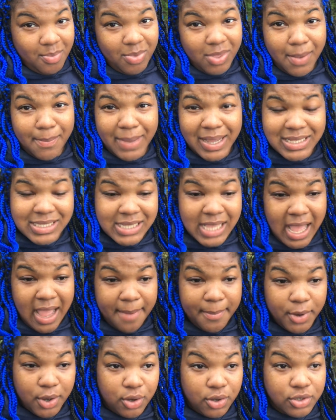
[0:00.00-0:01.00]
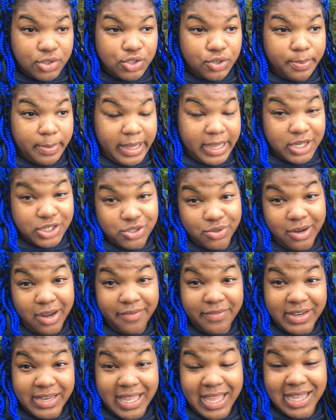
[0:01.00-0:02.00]
my time, but also making sure
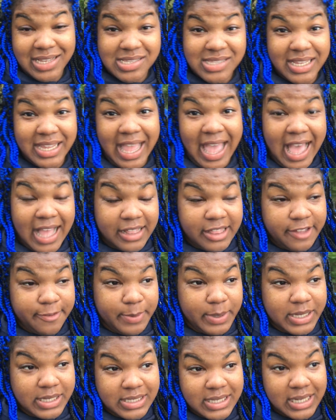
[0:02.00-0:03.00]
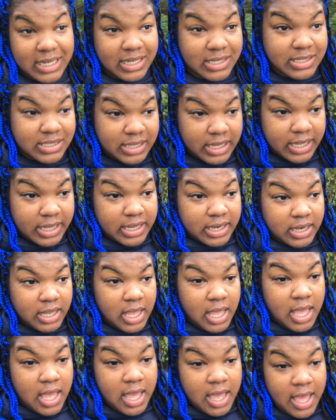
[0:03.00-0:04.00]
every day I stay active, because like I said,
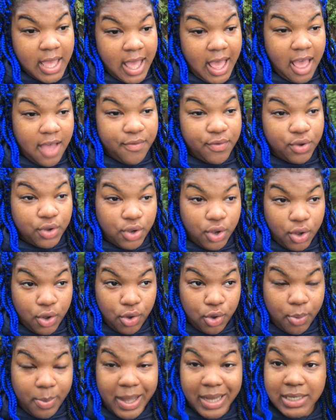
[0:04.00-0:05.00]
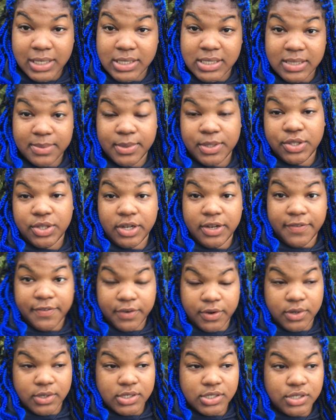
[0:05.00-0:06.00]
I have a goal by December
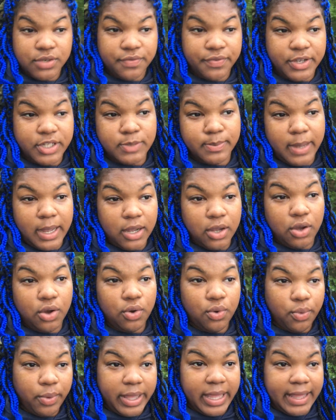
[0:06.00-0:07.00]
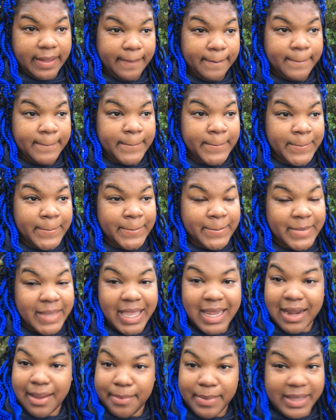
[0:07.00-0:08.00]
31st to reach my goal weight,
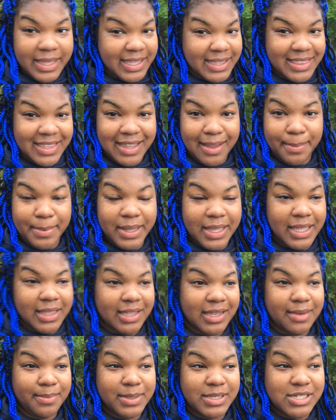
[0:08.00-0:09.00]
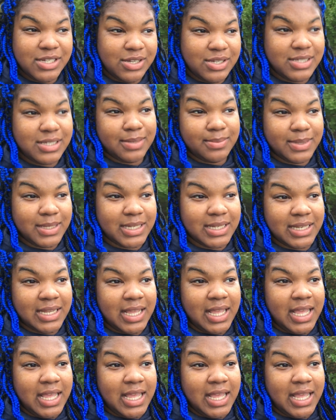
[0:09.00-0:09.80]
and I'm gonna get there. Let me tell you something.